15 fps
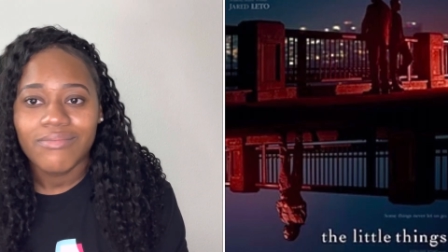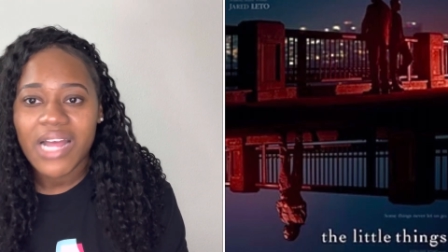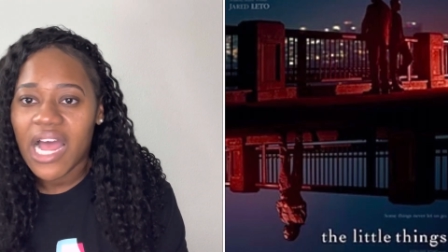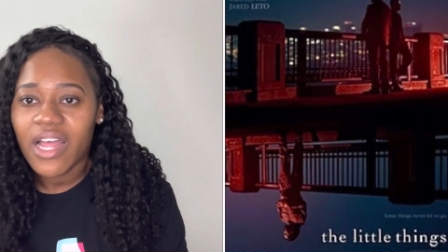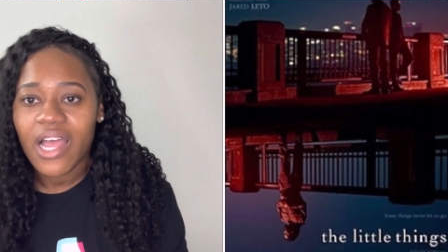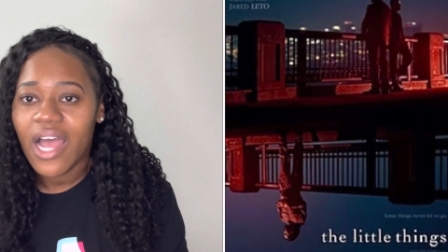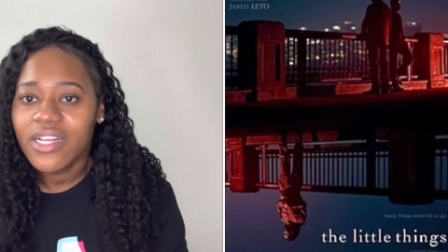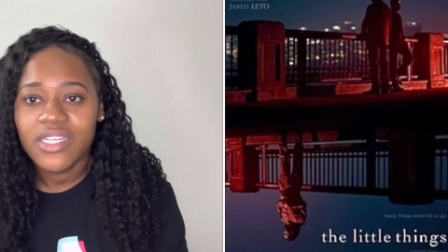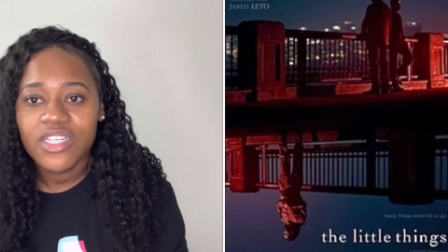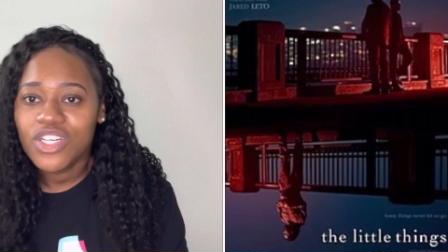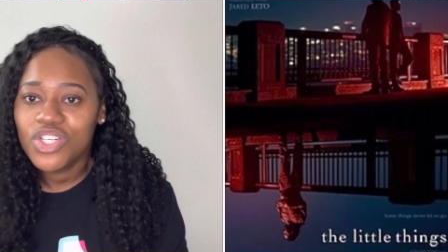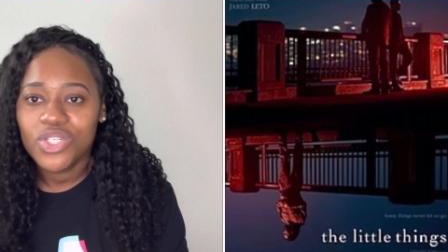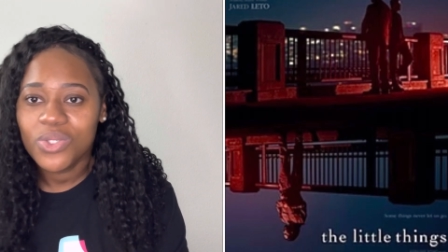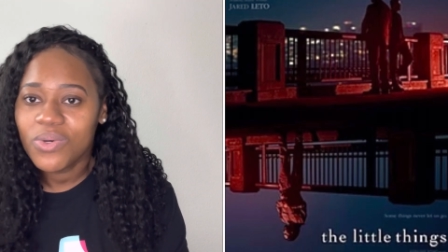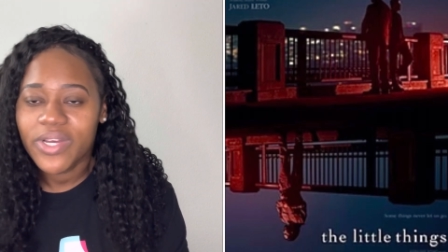I didn't
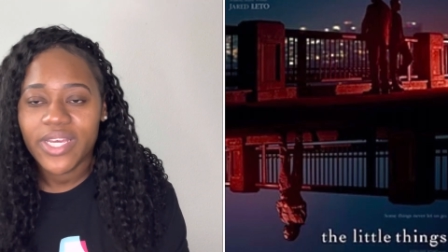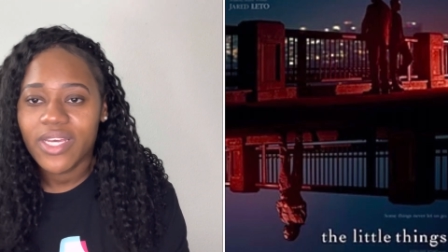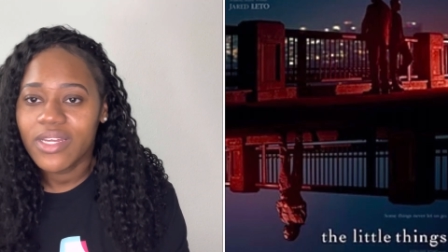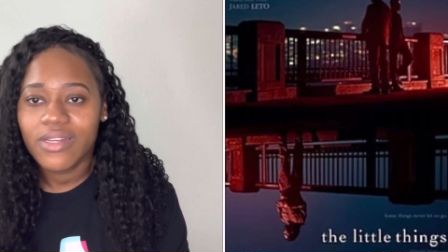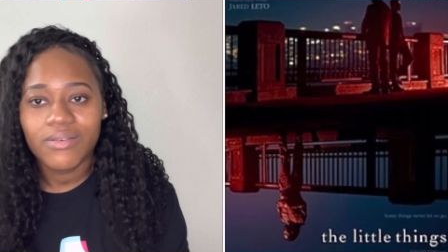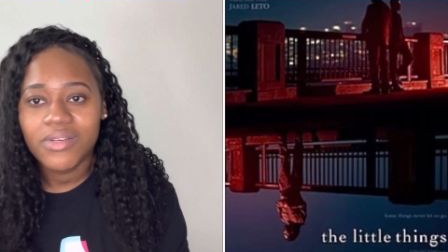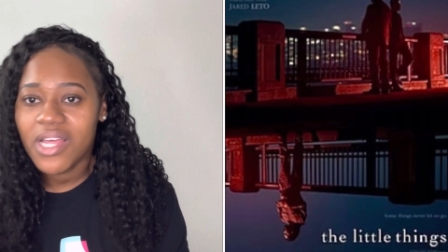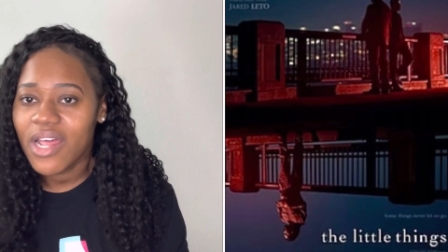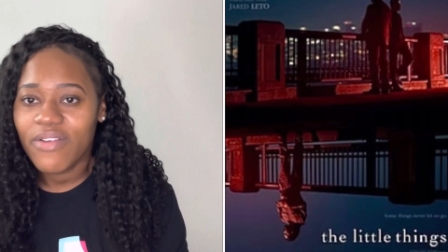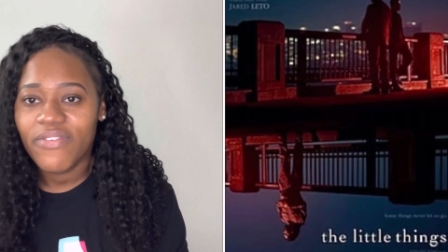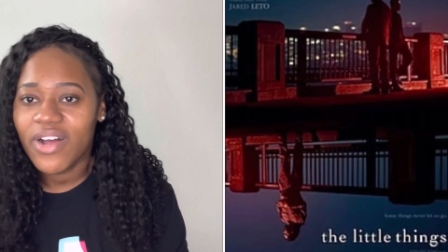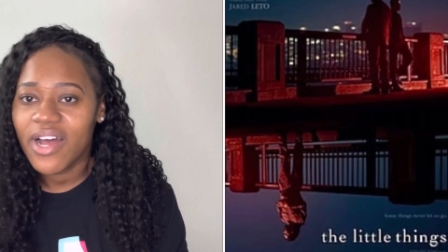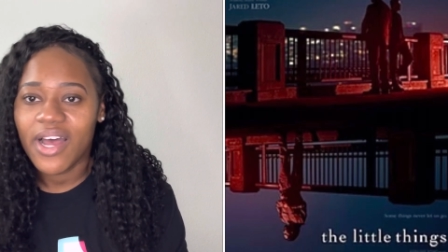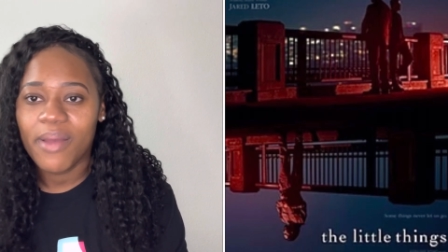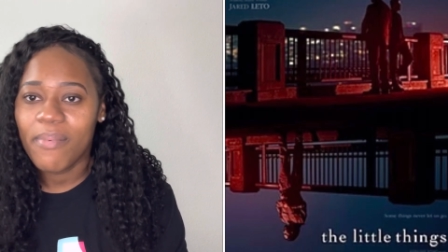enjoy it. Not a
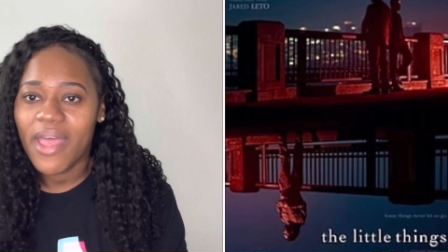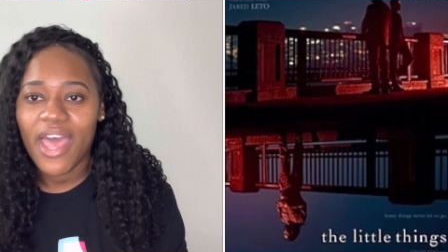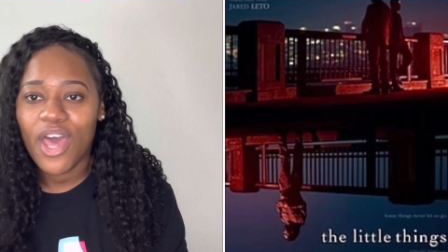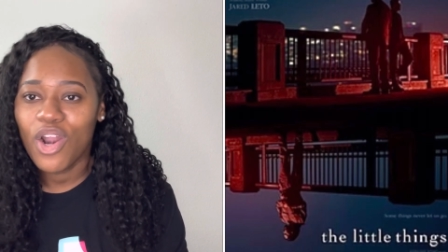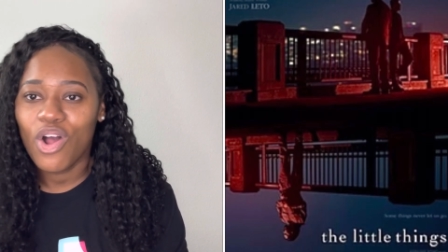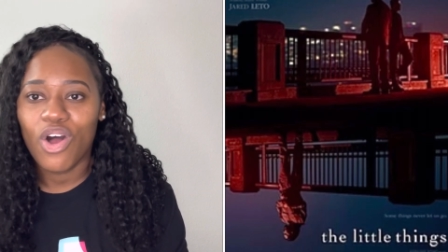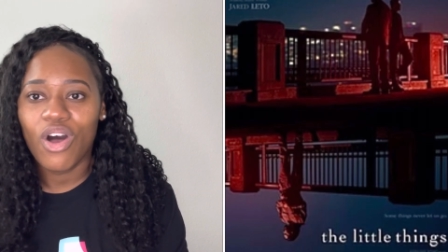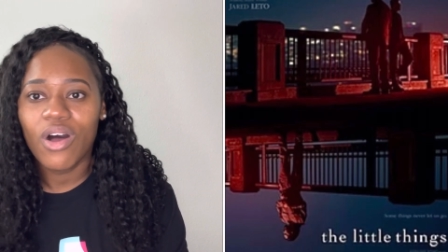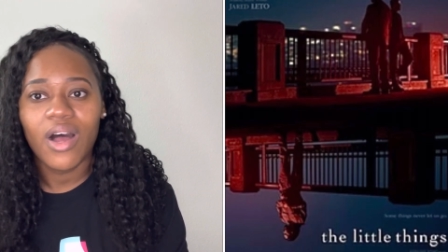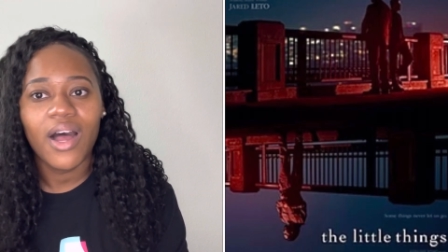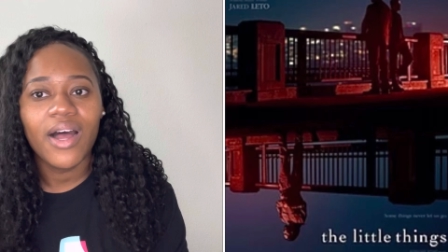vibe at all.